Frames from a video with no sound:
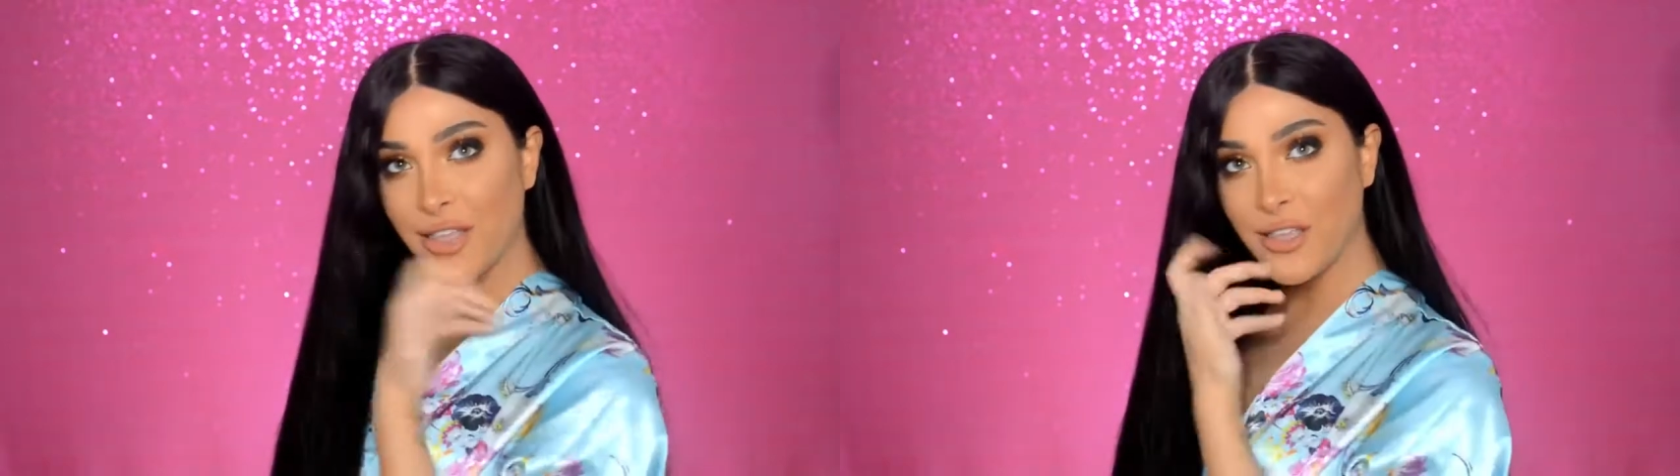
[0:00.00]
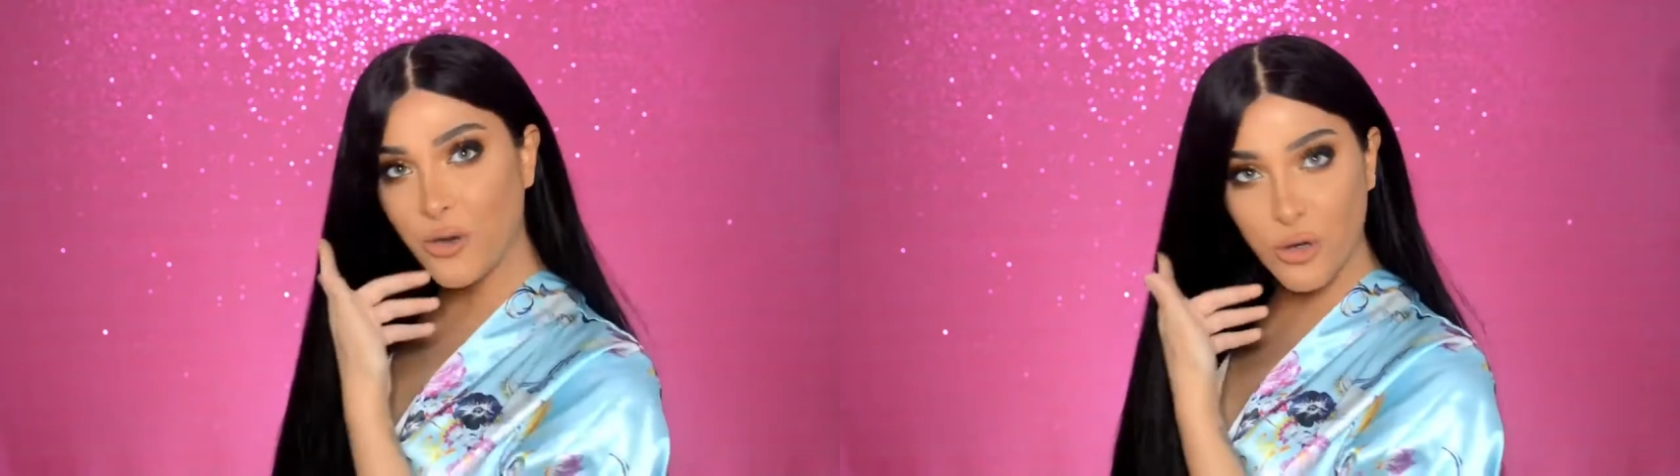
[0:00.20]

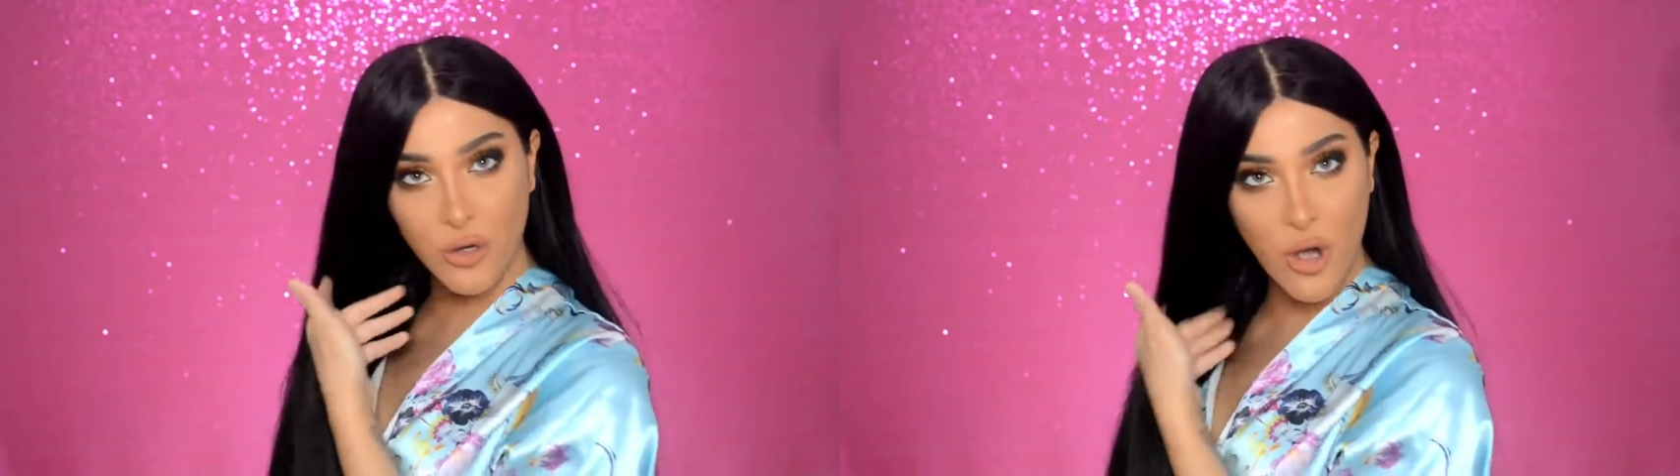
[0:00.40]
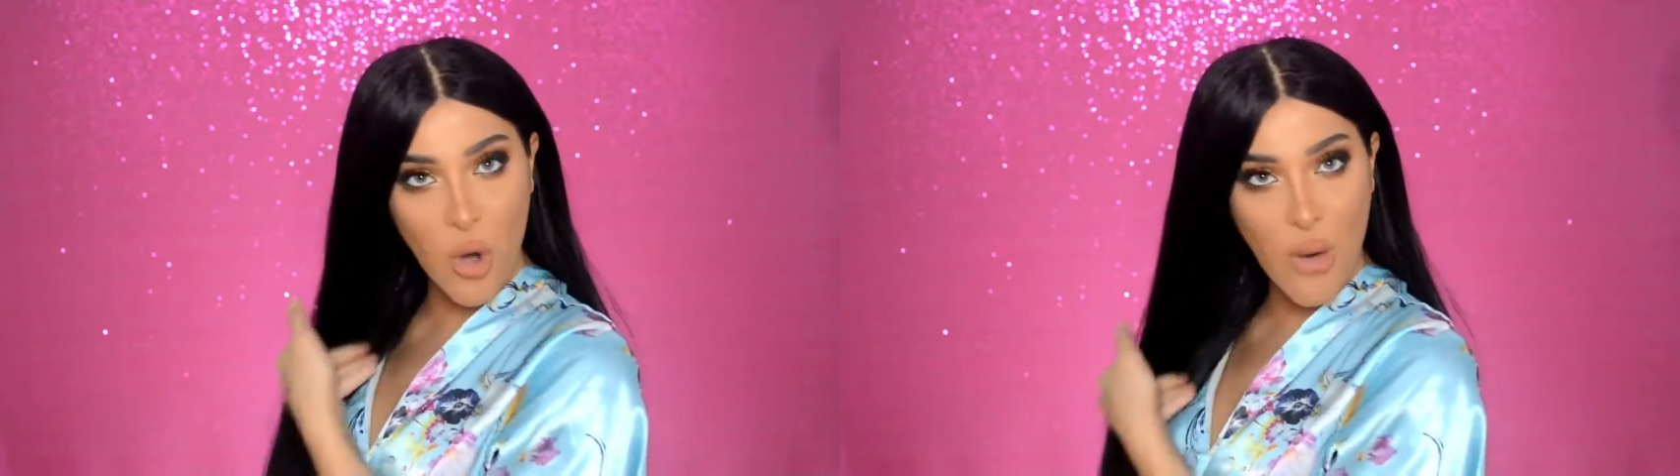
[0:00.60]
You
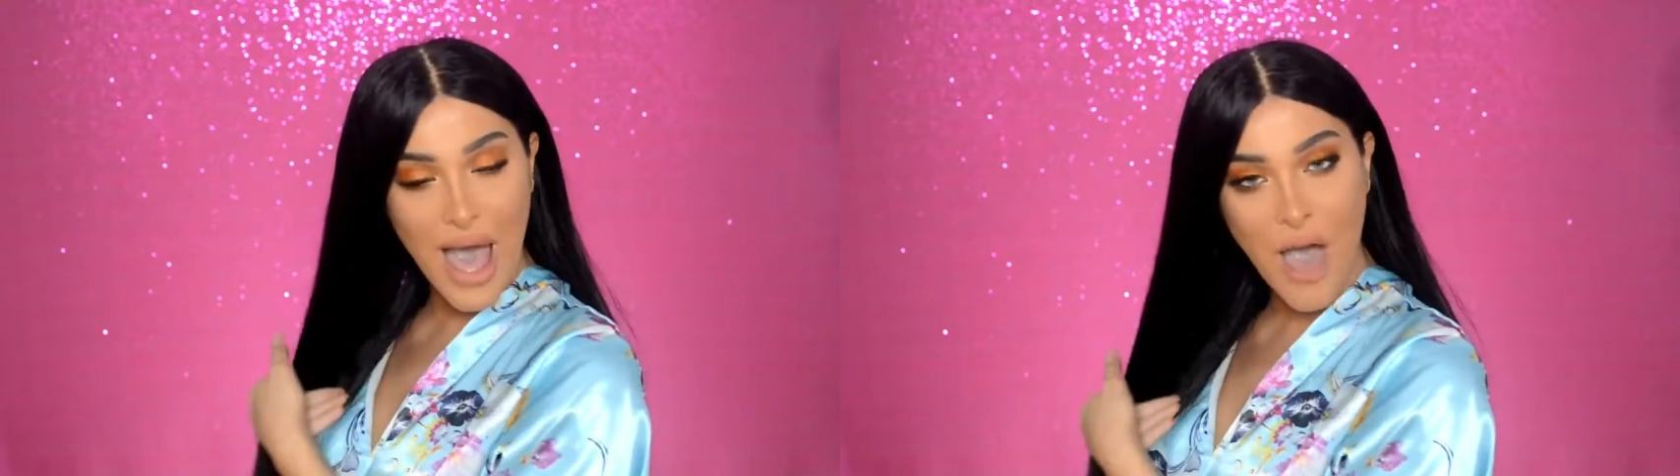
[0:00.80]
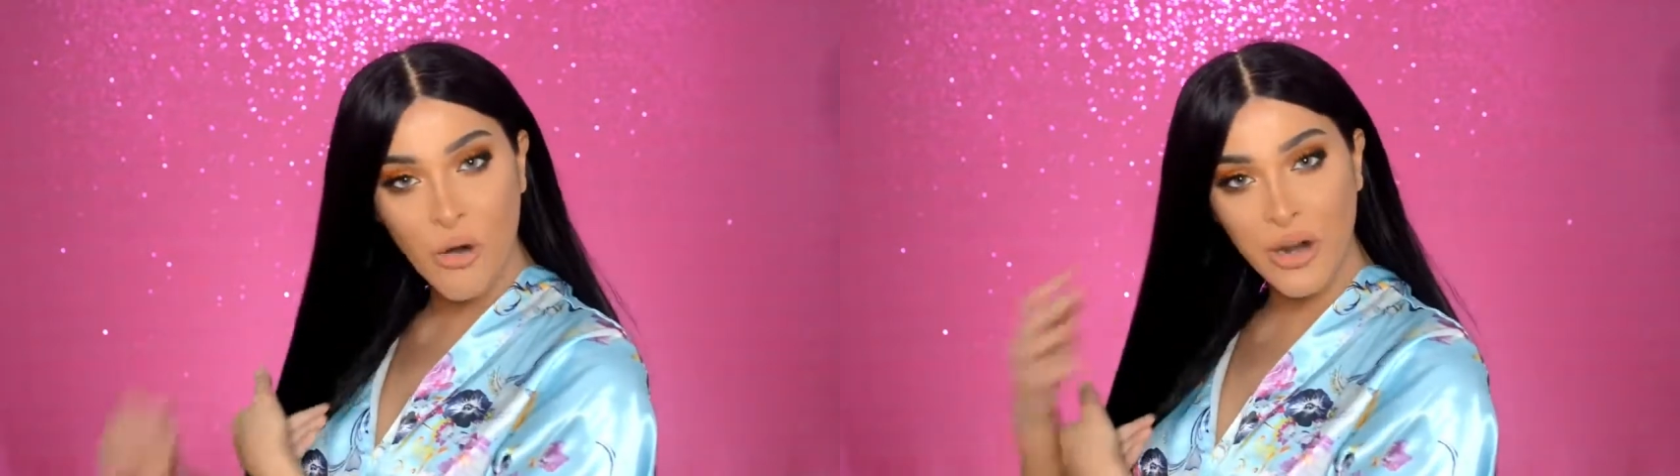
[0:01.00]
could
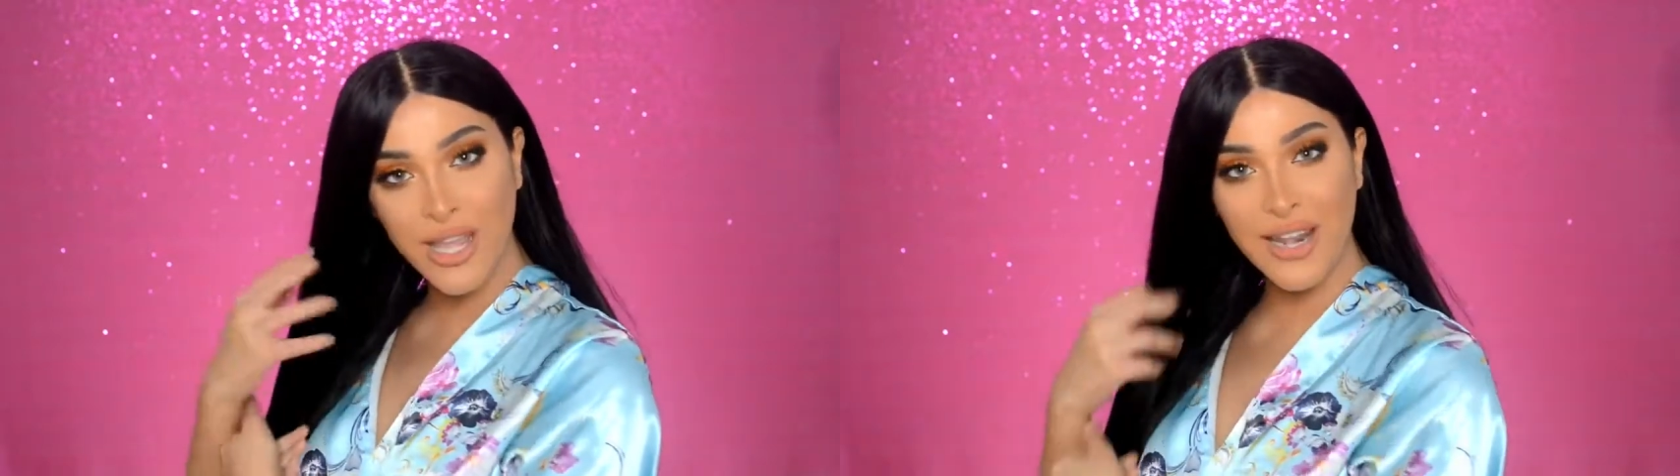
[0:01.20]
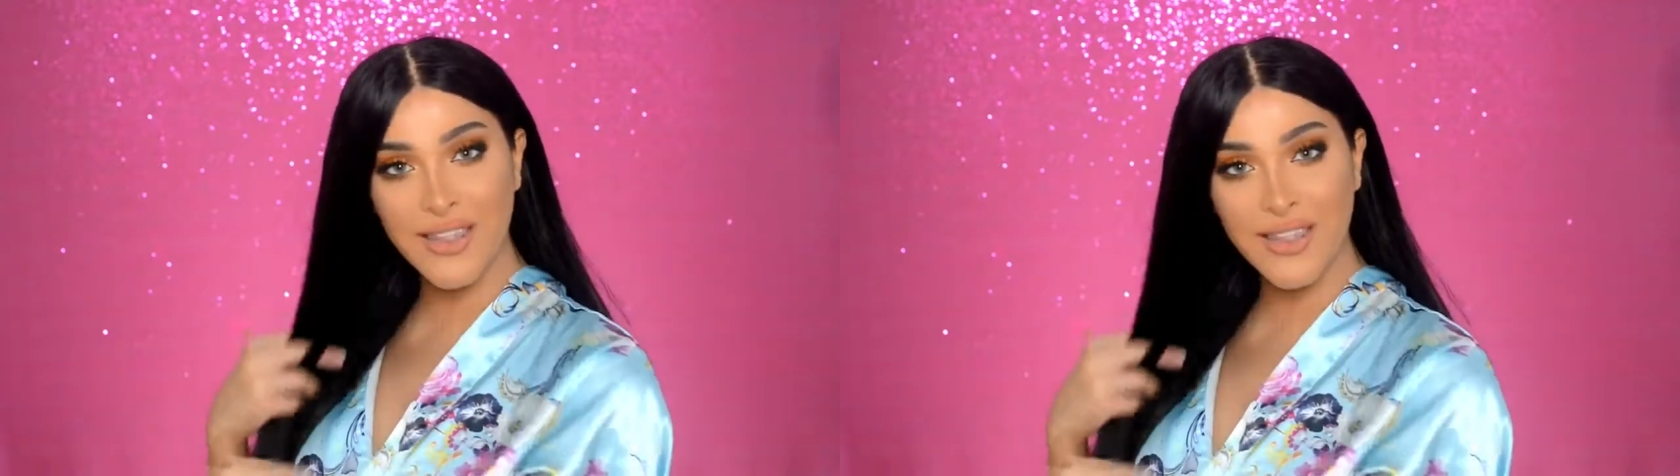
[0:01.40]
go out